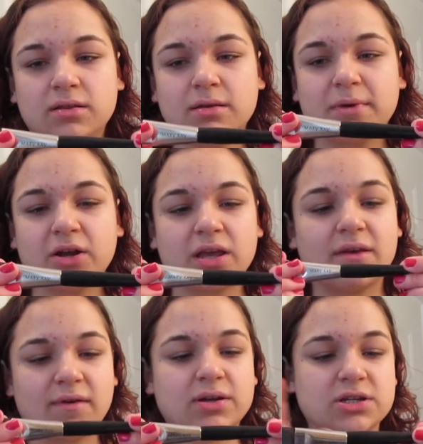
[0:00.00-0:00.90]
the Mary
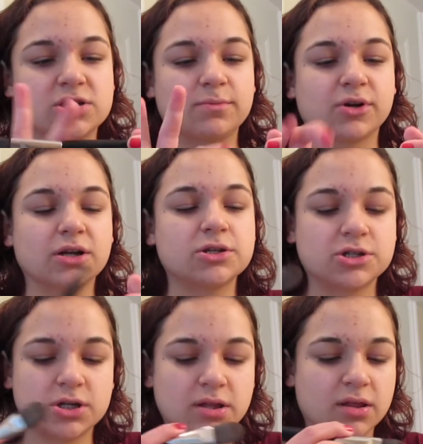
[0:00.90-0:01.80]
Kay foundation
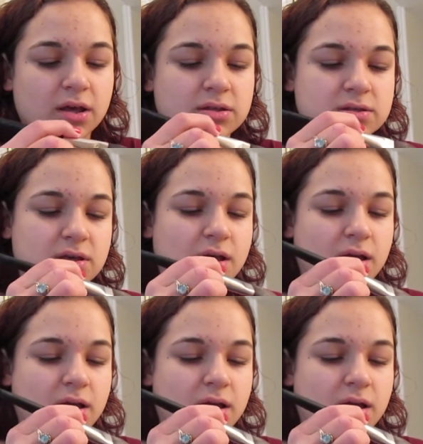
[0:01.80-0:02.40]
brush that